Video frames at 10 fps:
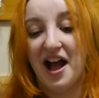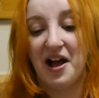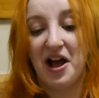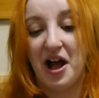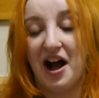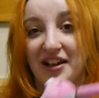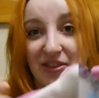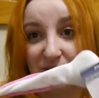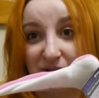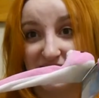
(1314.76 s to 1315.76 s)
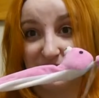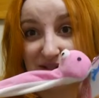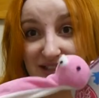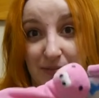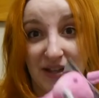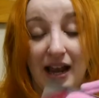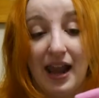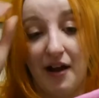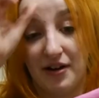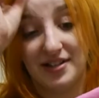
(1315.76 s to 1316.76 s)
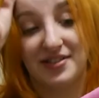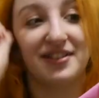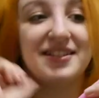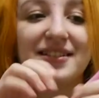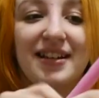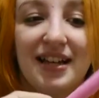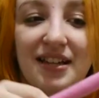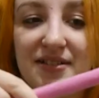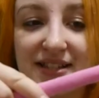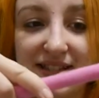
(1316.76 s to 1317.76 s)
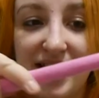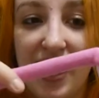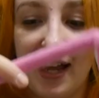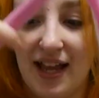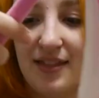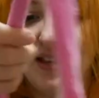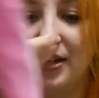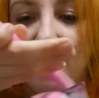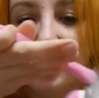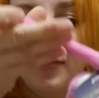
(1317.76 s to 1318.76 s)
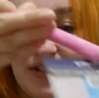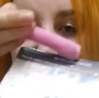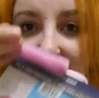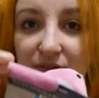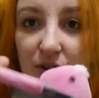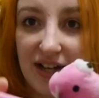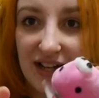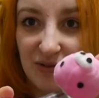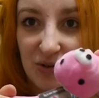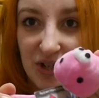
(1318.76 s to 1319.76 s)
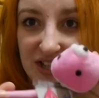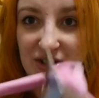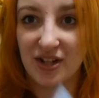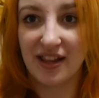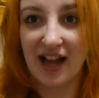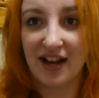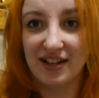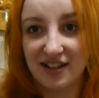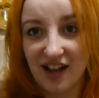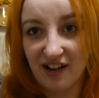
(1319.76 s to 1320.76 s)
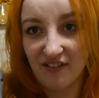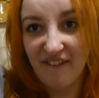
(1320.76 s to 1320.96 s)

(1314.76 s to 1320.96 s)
I thought this was going to be hilarious. So this is like a little stick, and then you can obviously, you've got like a little cuddly toy like that, and you can kind